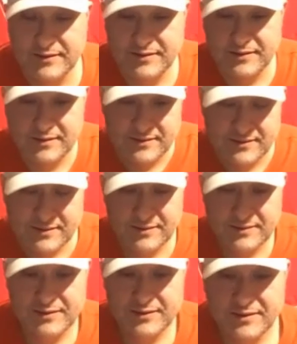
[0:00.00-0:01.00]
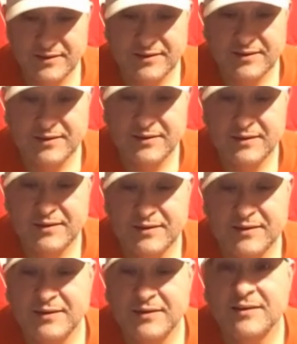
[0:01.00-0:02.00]

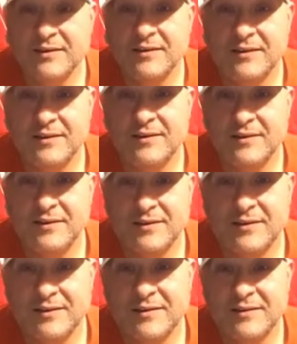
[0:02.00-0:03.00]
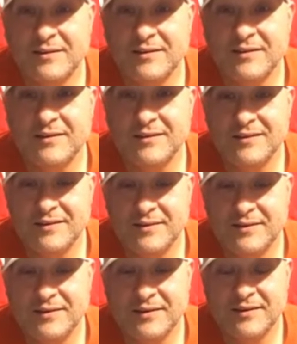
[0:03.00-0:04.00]

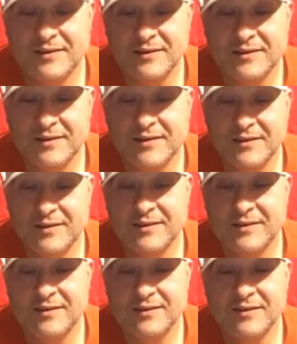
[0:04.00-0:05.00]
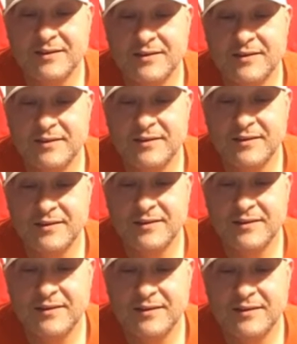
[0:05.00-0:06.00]

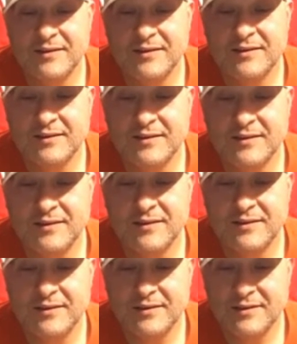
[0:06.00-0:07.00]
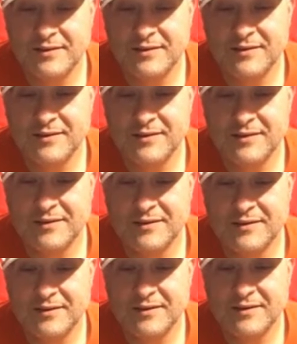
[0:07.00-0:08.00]
[no speech]